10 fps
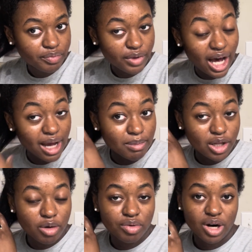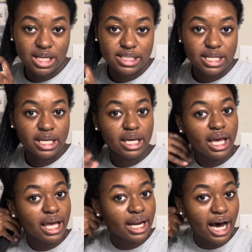I'm low porosity
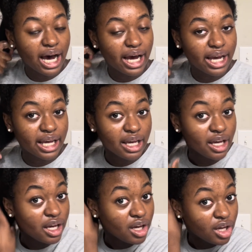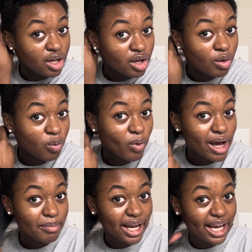and I
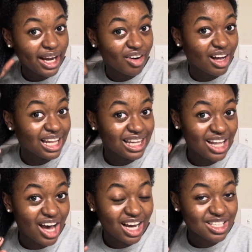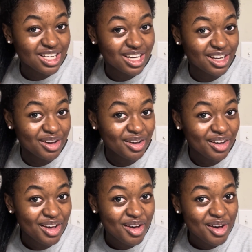wet my hair a lot
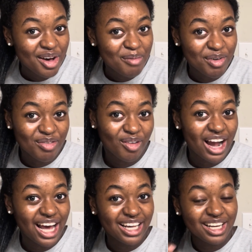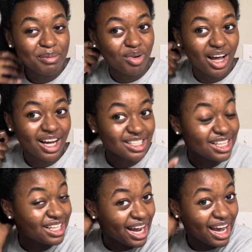before adding any product, and
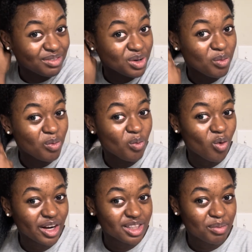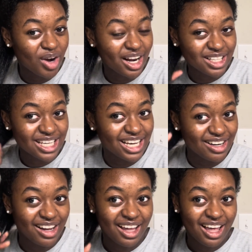then I have to work the product
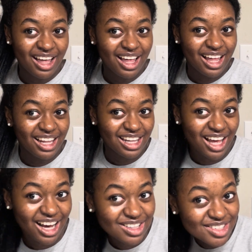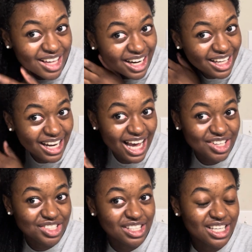in a lot so that it can
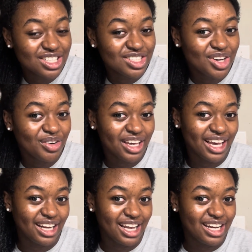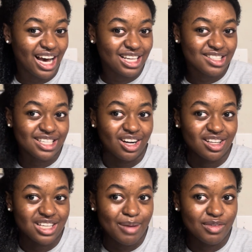actually soak in and not sit on
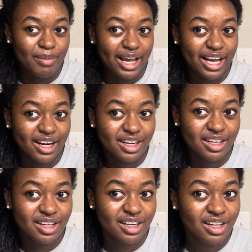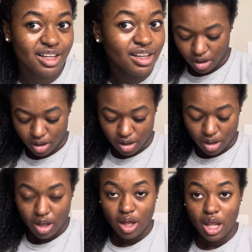top of my hair.
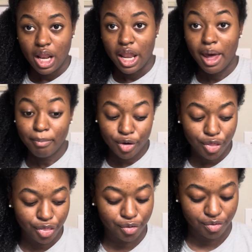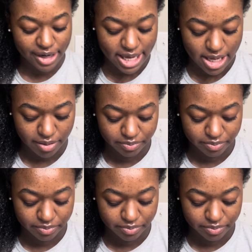Number 3,